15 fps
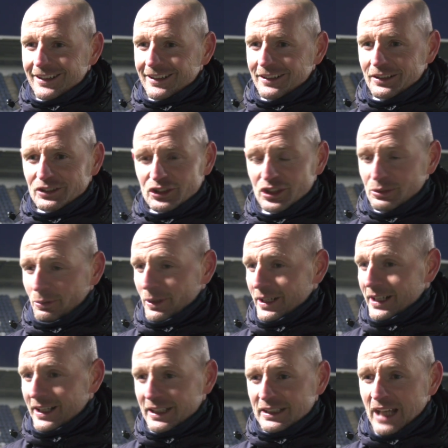It's just one
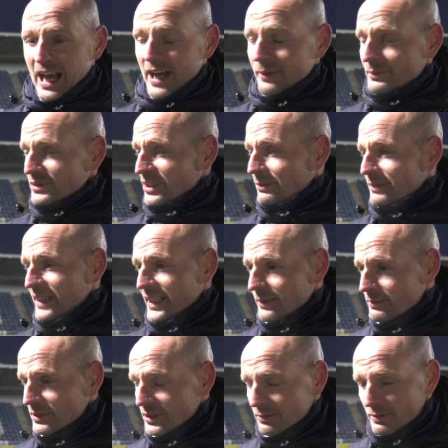of it happens
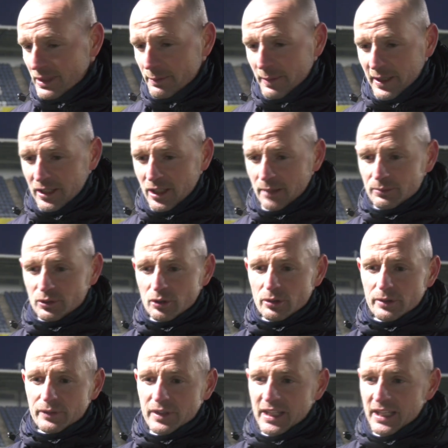sometimes where you pick up 2
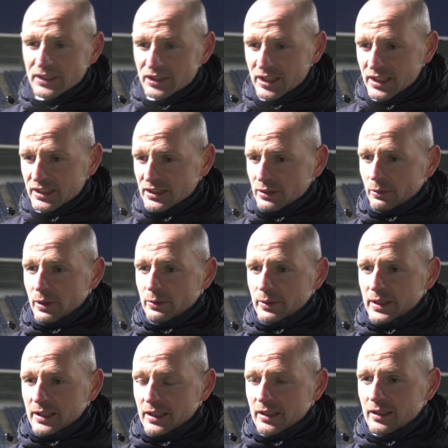or 3 injuries in the 1
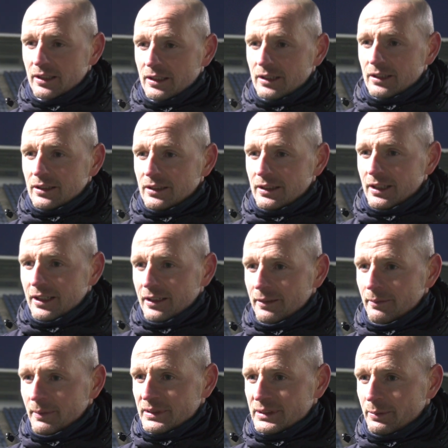week.
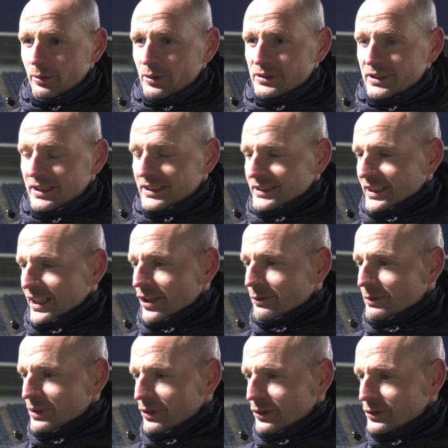I suppose it doesn't help
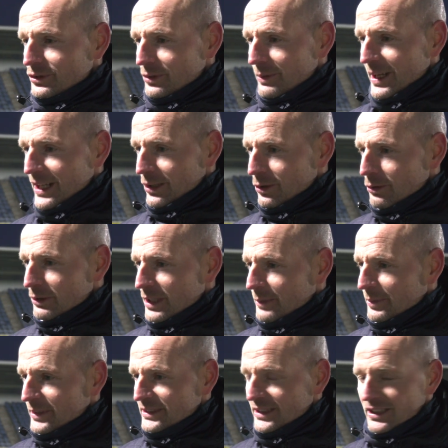when you lose so many
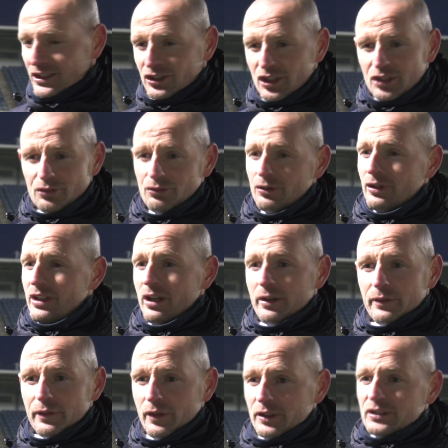goalkeepers, and it's just really
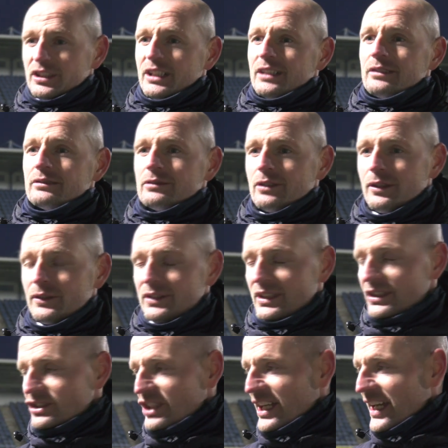unfortunate.
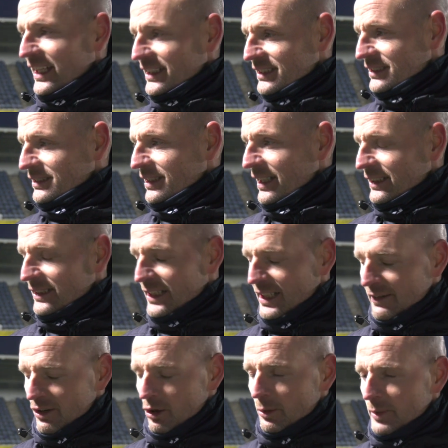Obviously Jack's had to
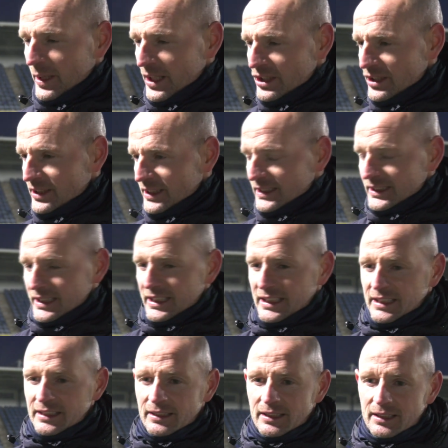give an operation in his
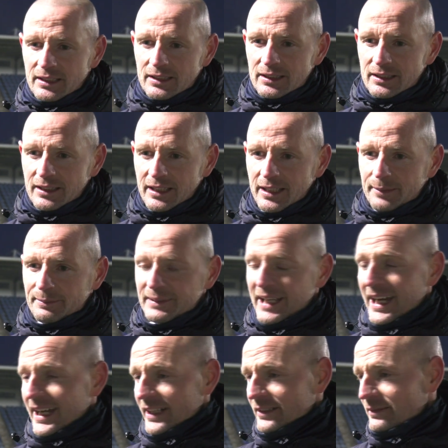knee.
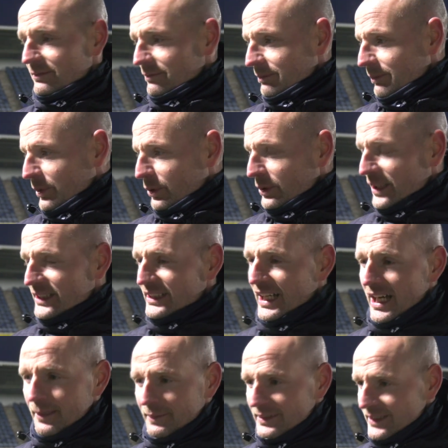Dan broke his
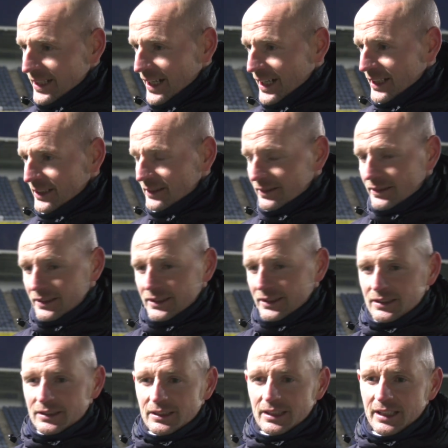arm in training,
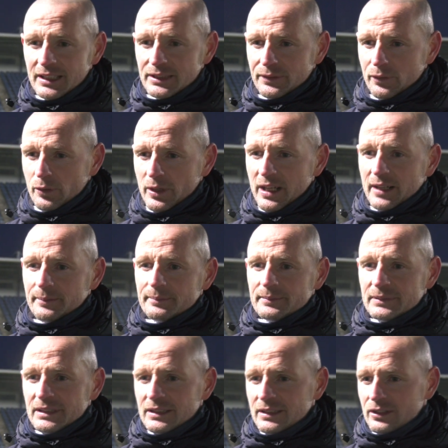his forearm.
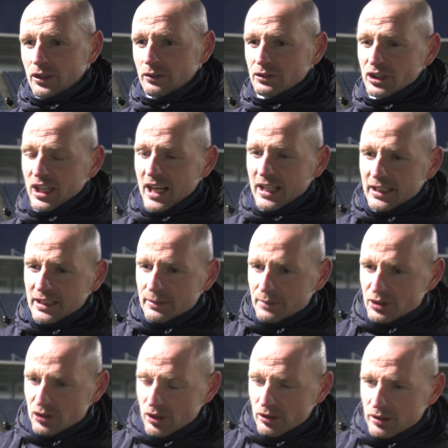Young Charlie
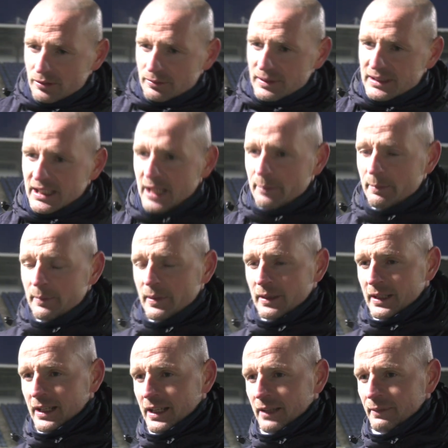was struggling with
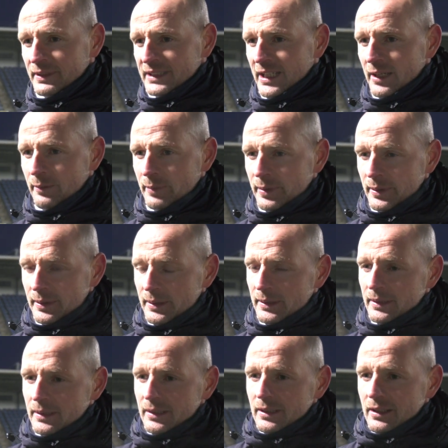his hip.
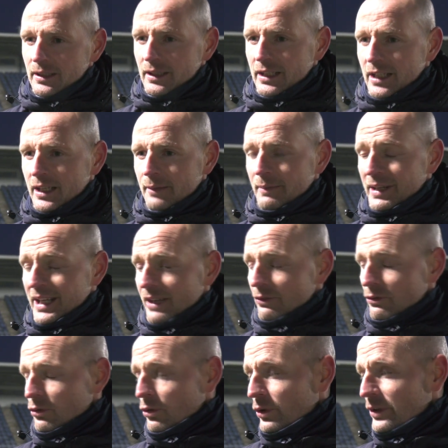And
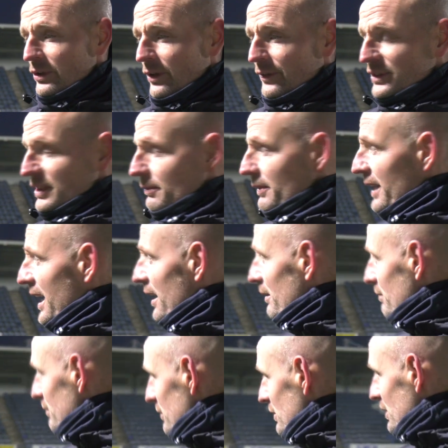then Rowan, obviously with that
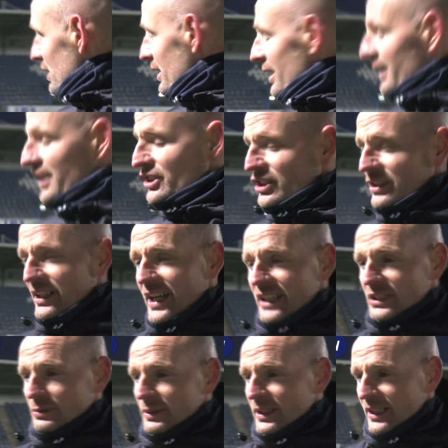collision
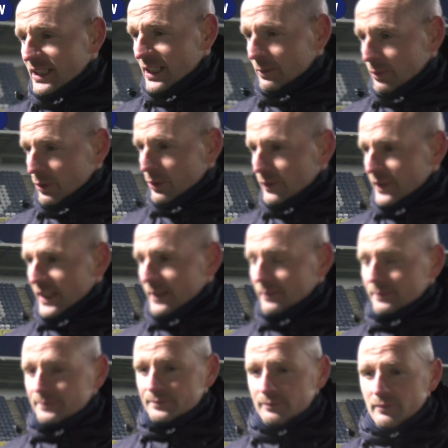last week in the Arbroath
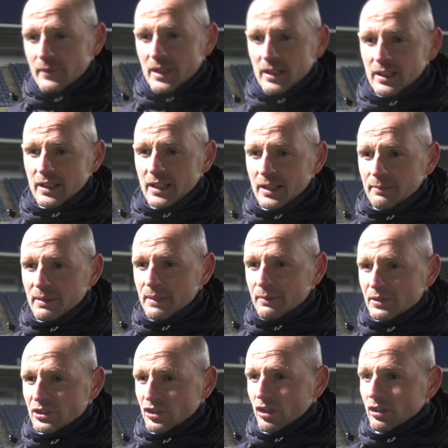game, he
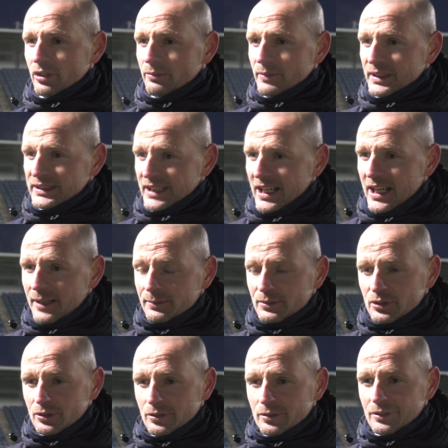was struggling with his arm,
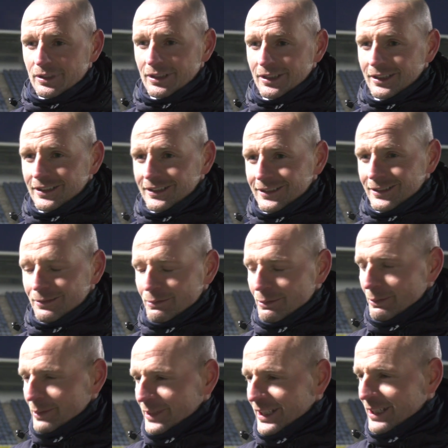so we
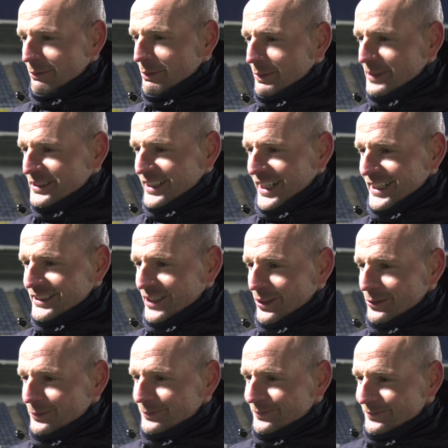were getting a wee bit stressed out.